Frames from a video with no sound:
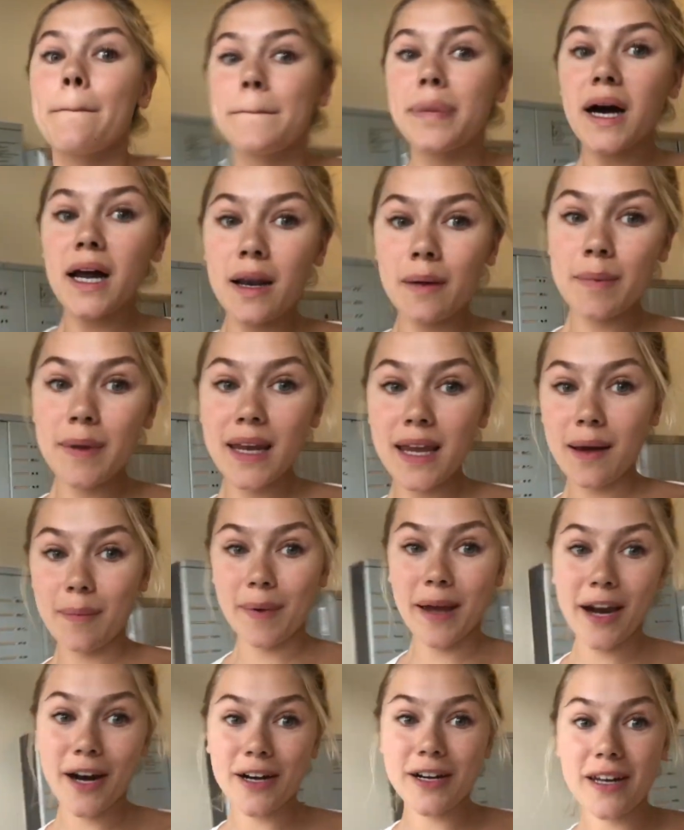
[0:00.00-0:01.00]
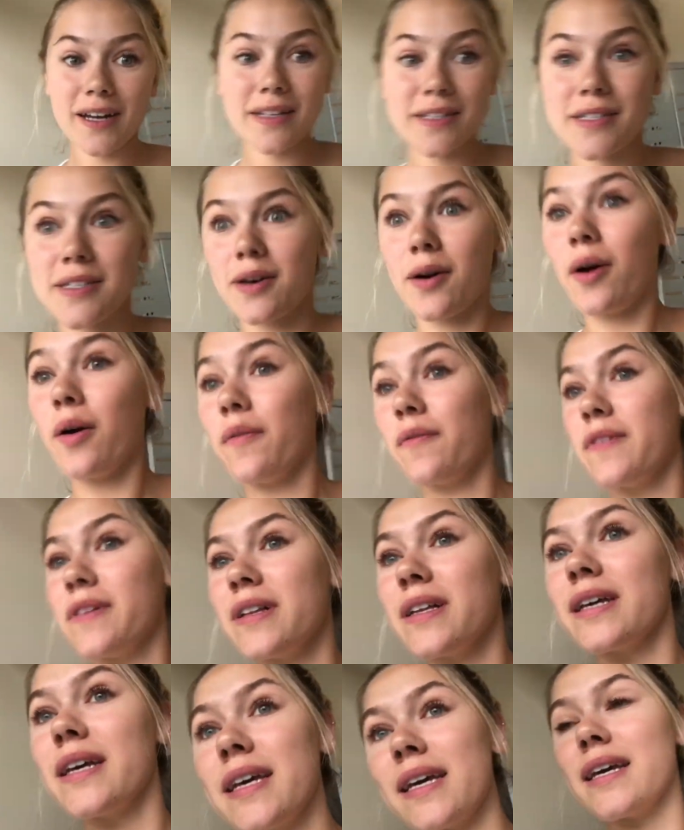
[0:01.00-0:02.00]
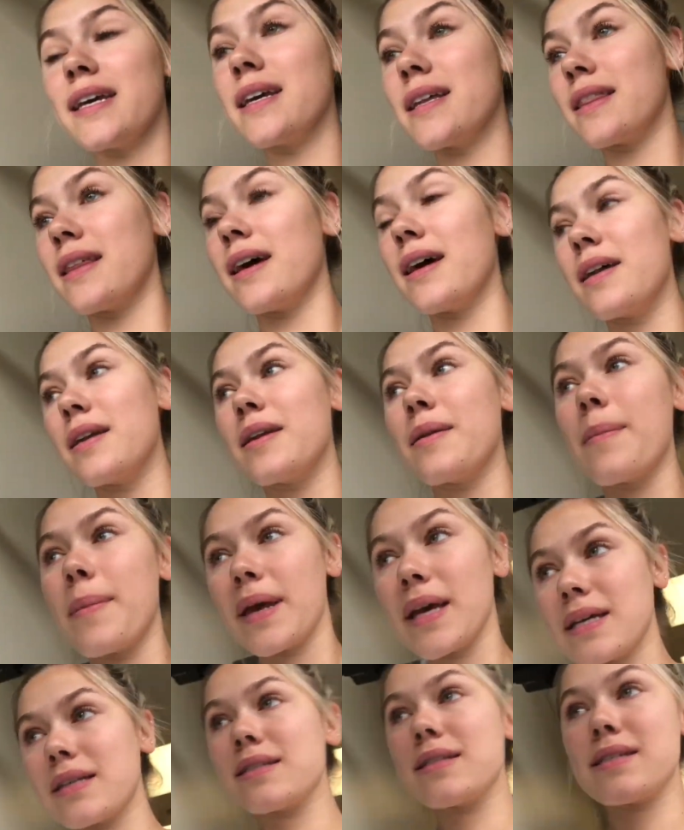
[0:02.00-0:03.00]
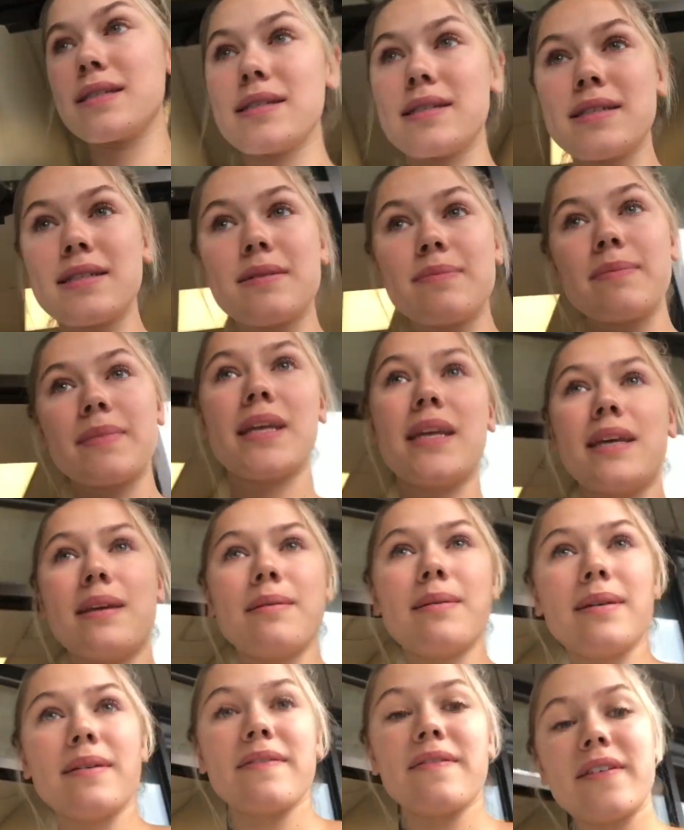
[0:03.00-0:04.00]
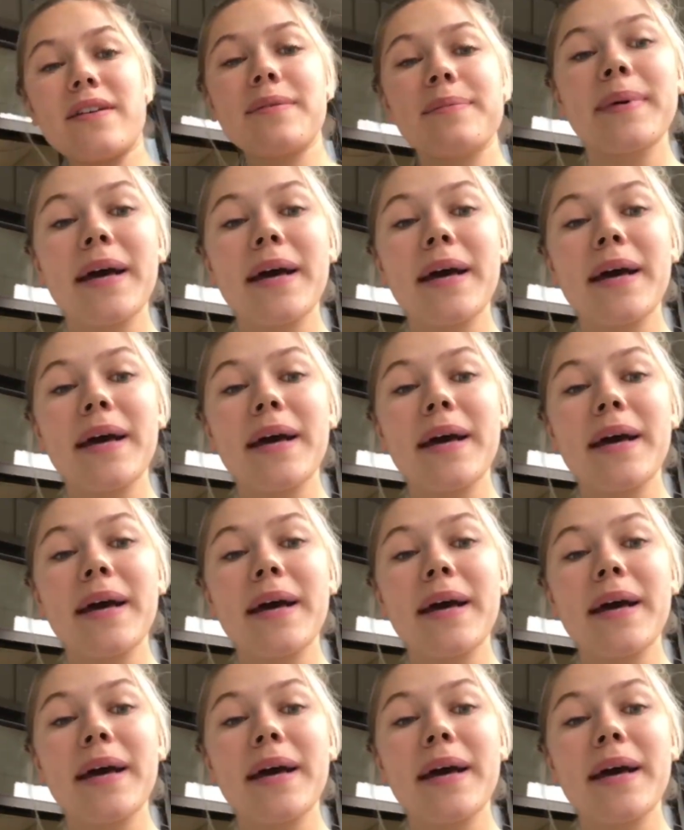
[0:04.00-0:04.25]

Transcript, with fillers: but I'm gonna get my hair done, so hopefully that makes me feel